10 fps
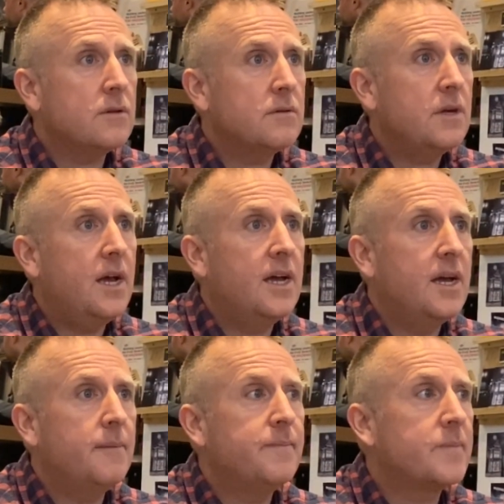
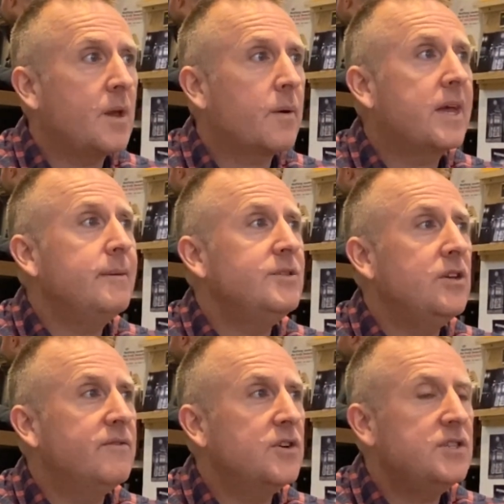I came to
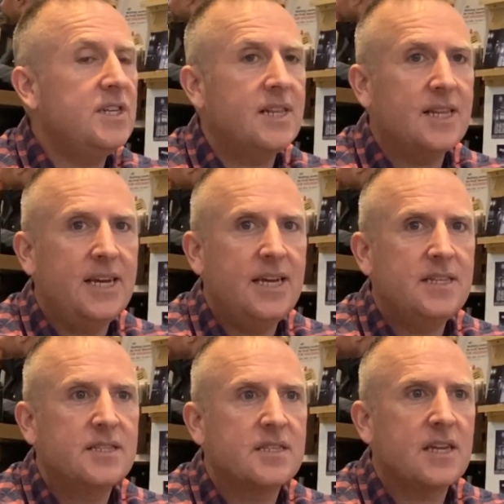university in
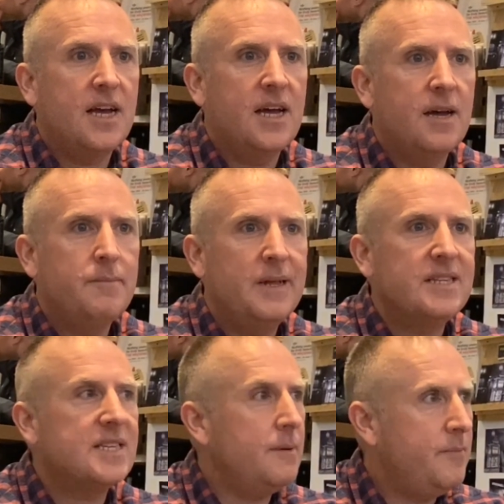Leeds,
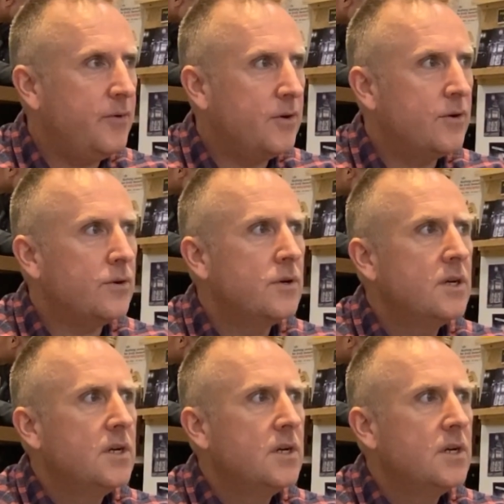played semi-pro